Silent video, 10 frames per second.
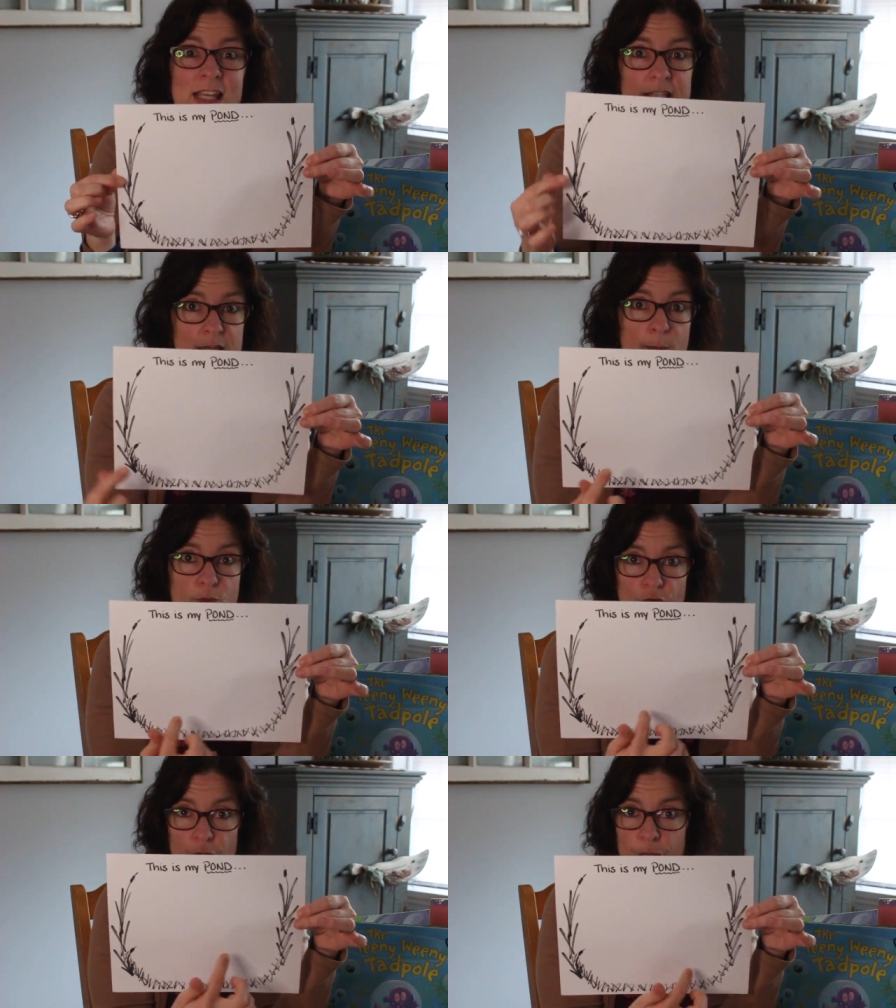
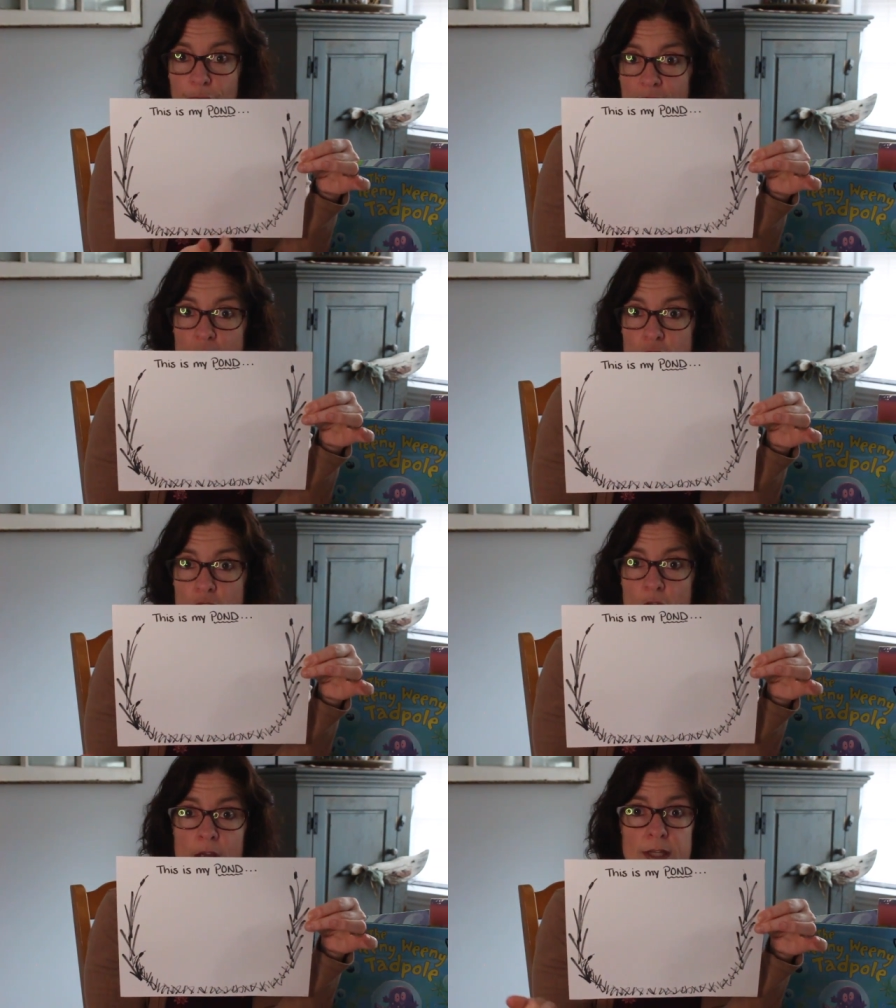Some drew
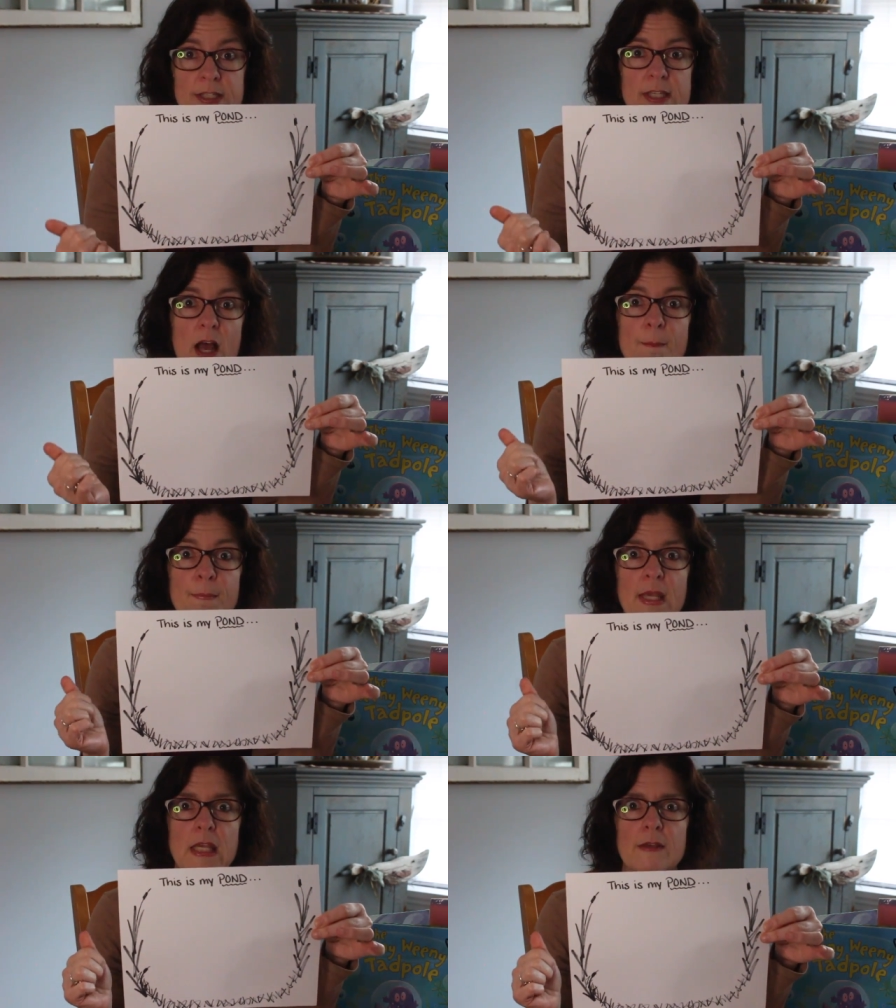fish,
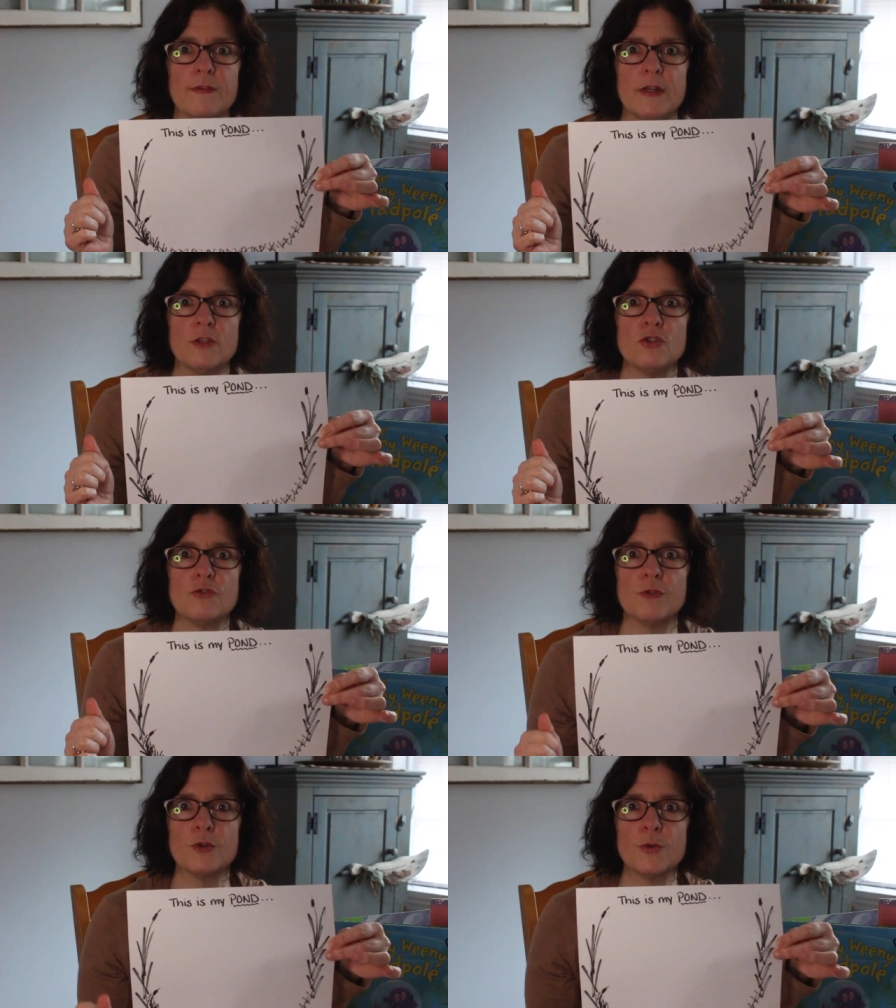some even
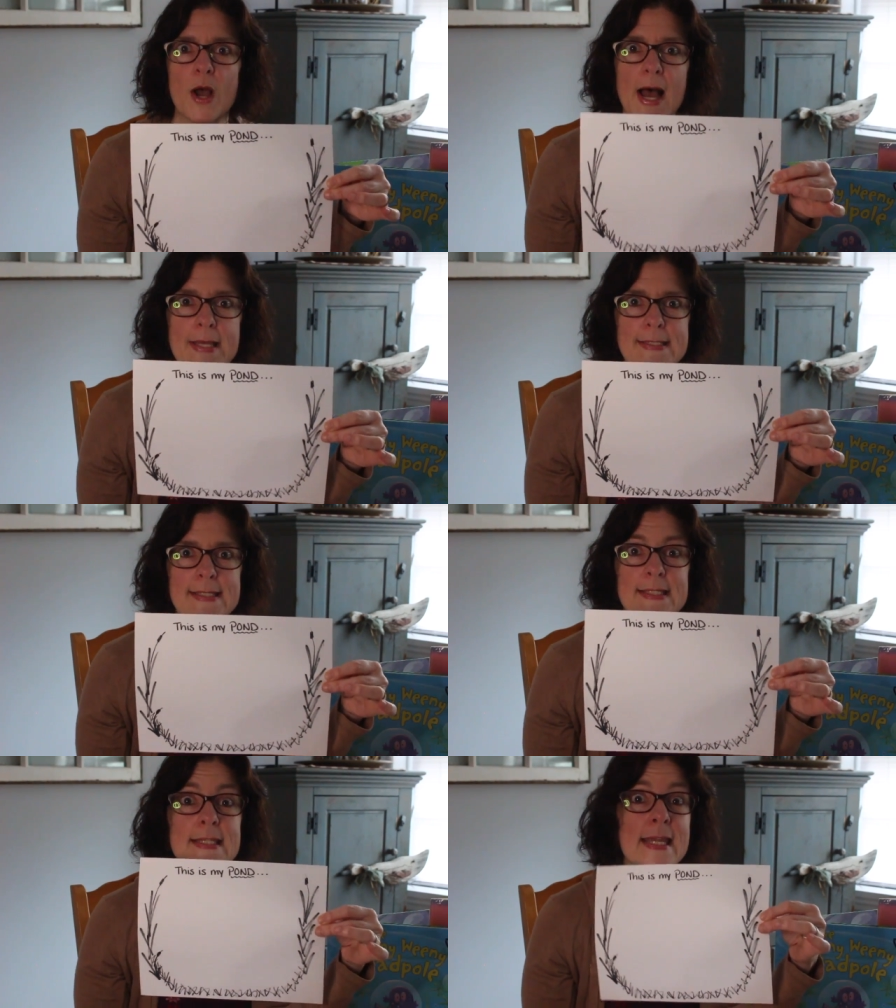drew a
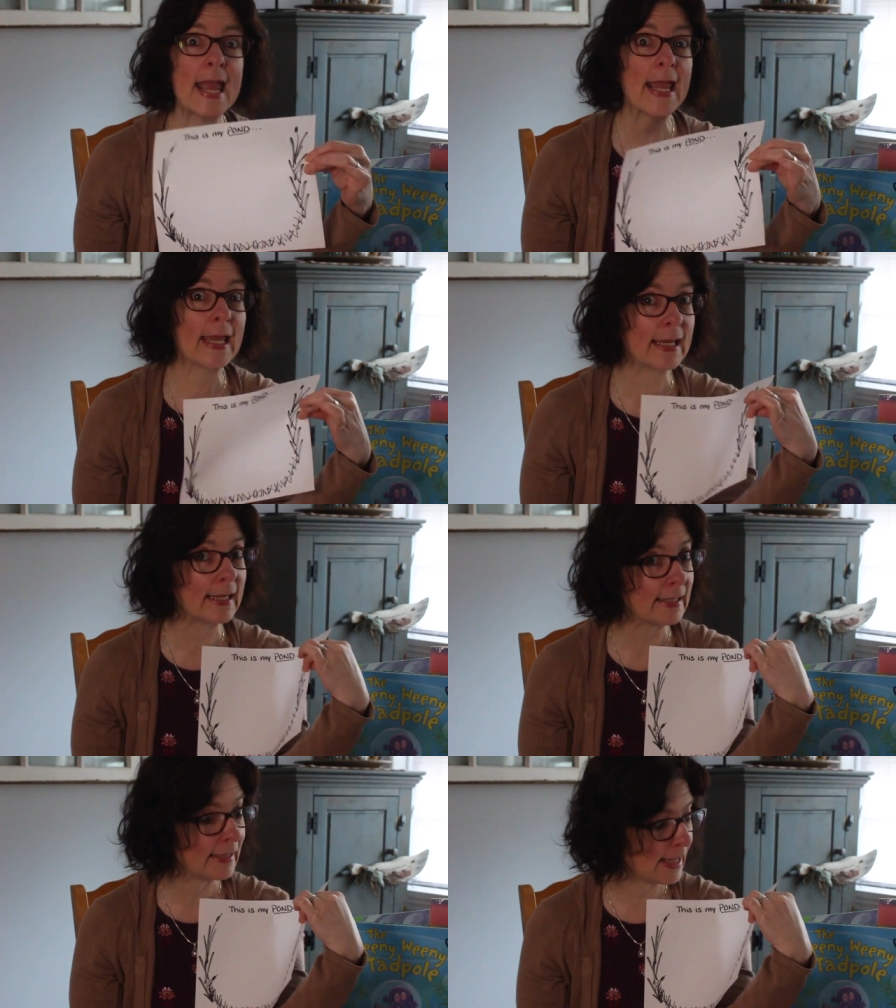snake
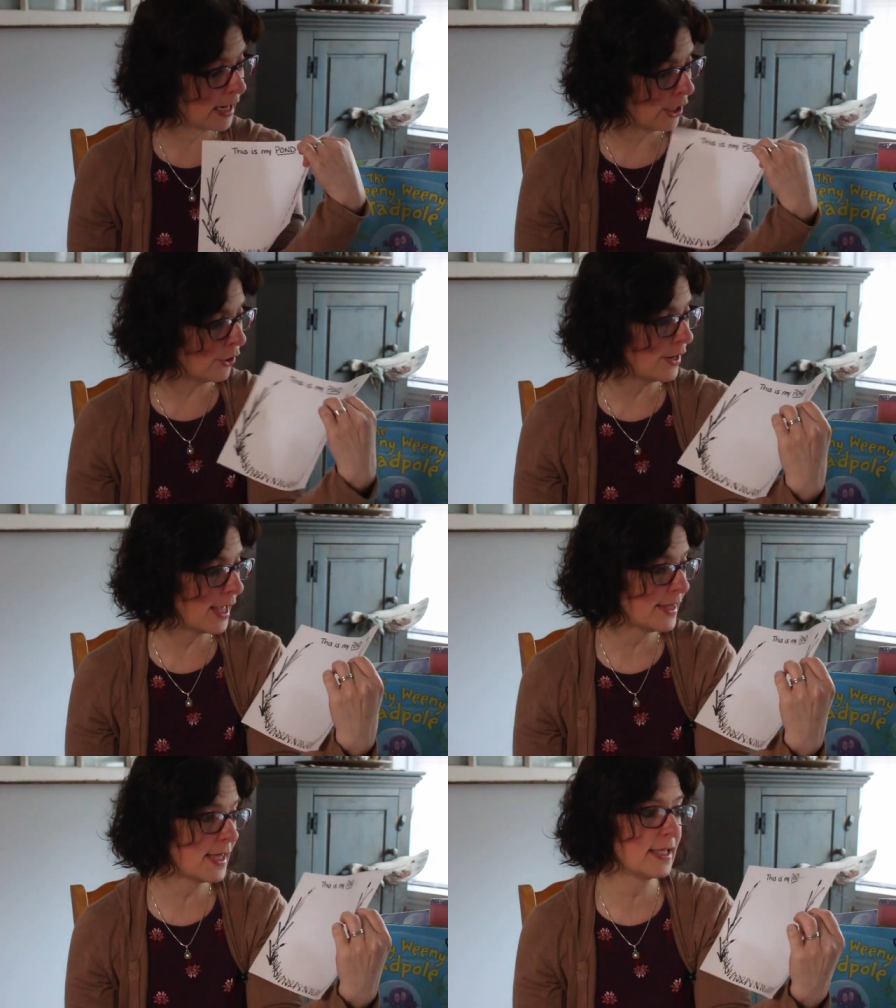in there. And
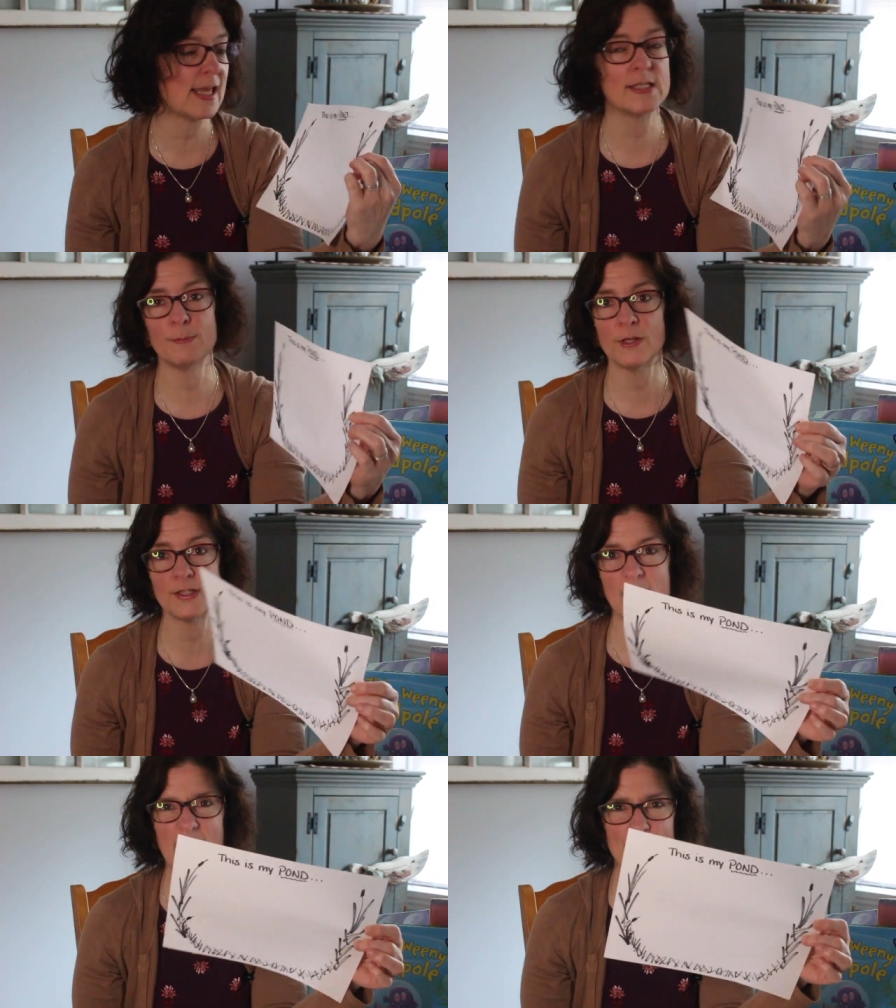I think that's
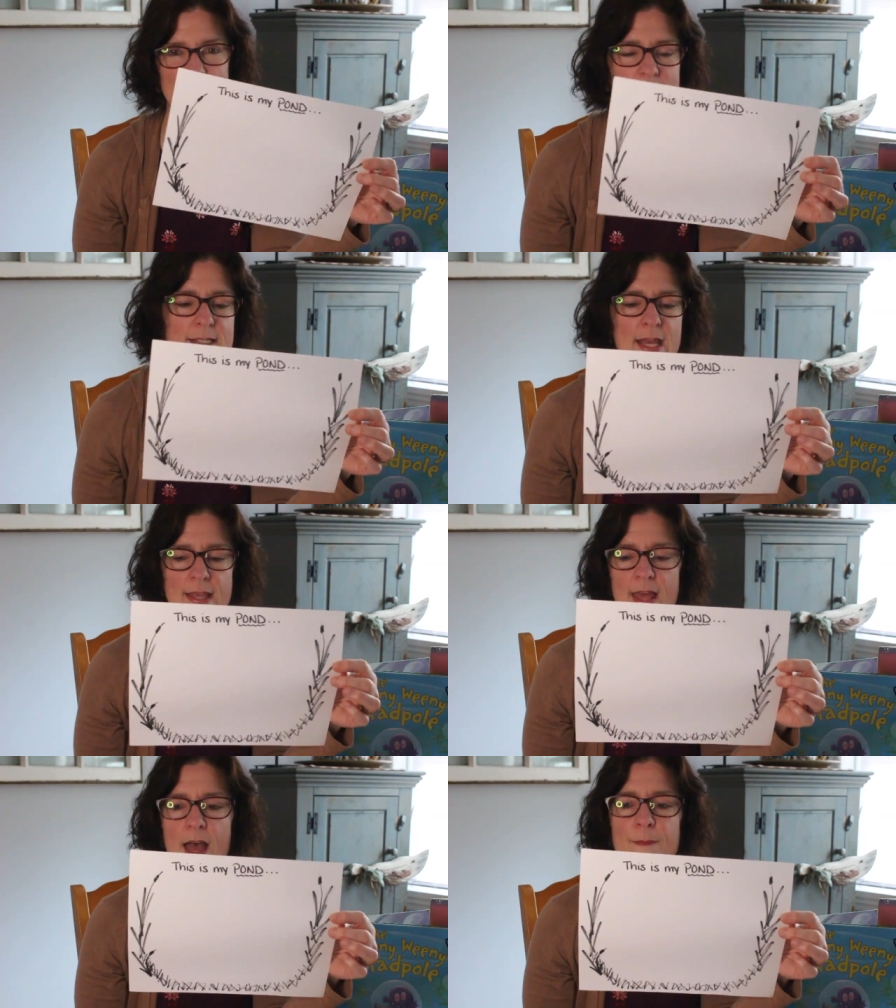because I happened to
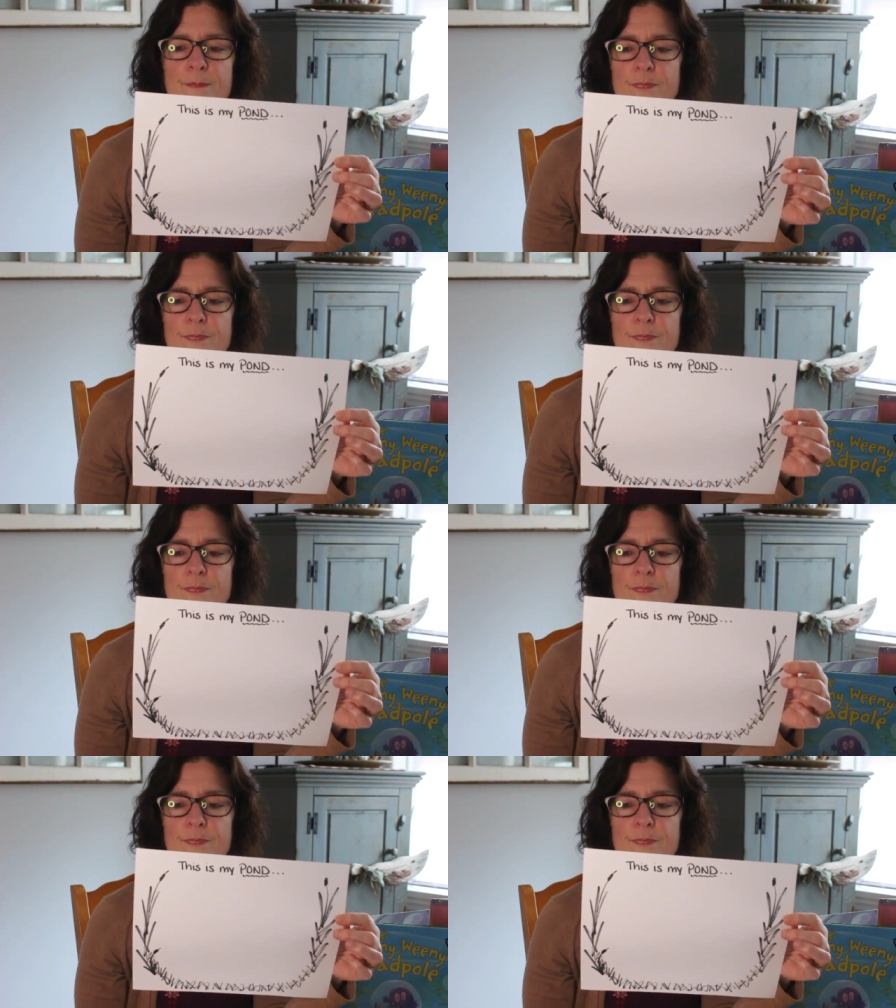say that